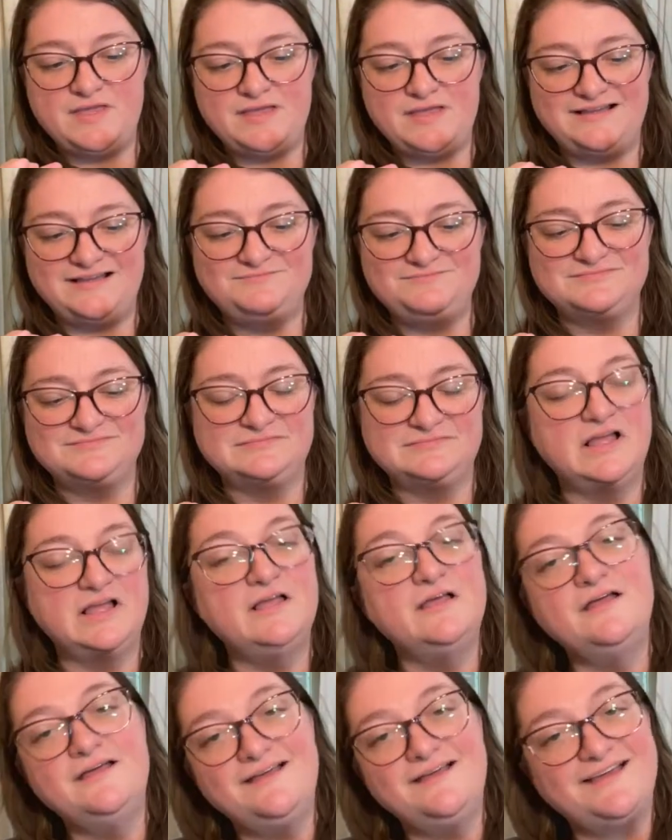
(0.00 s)
on
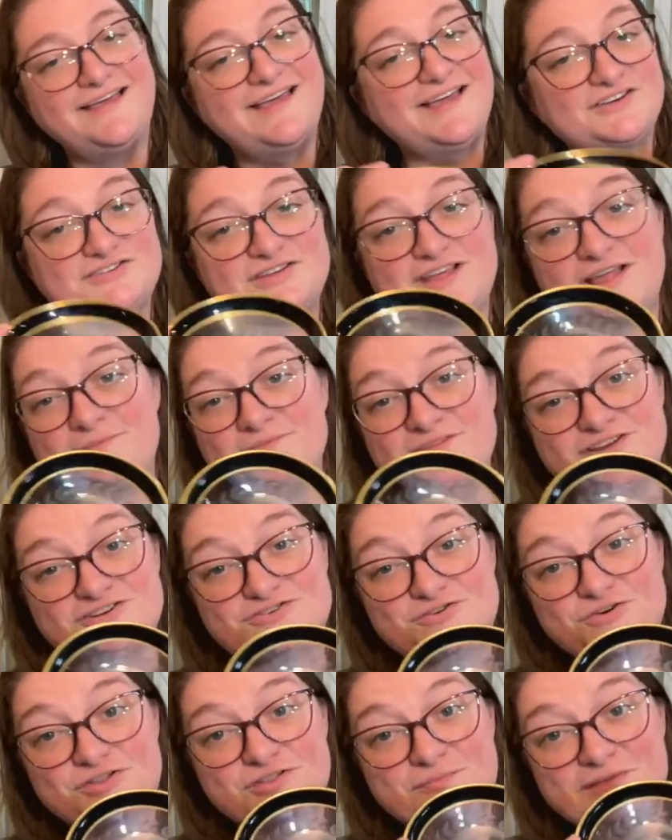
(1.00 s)
I'm
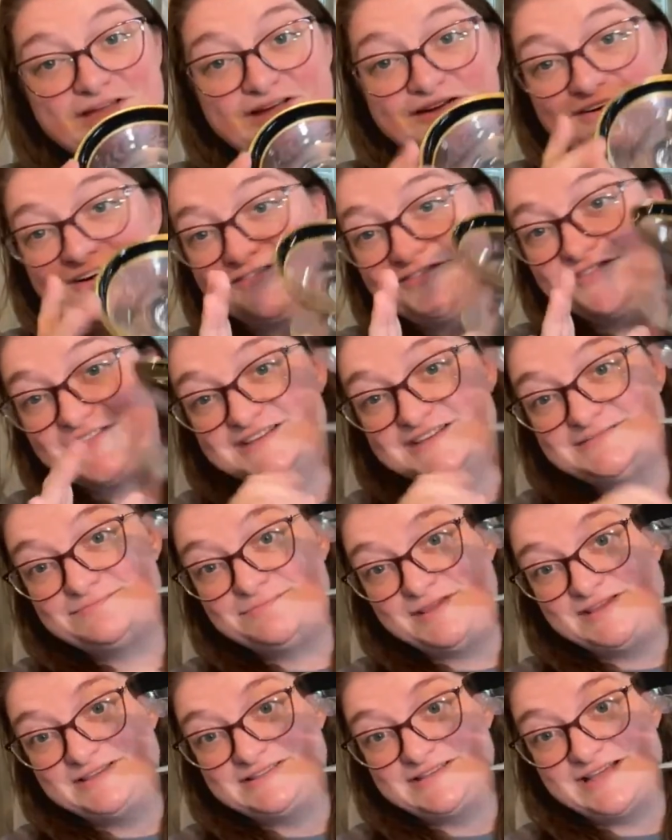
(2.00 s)
not sure on the maker of
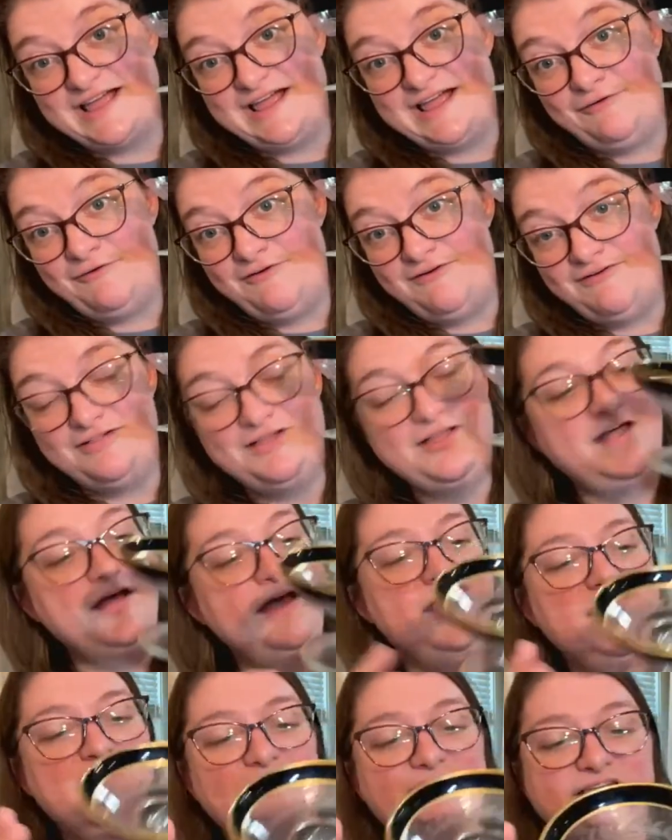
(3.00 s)
this piece at all.
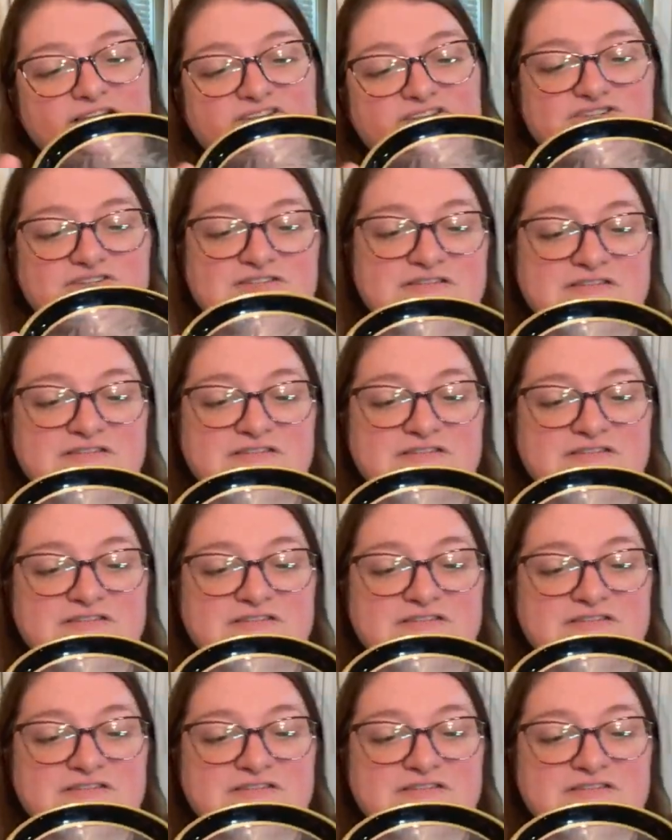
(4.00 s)
It's just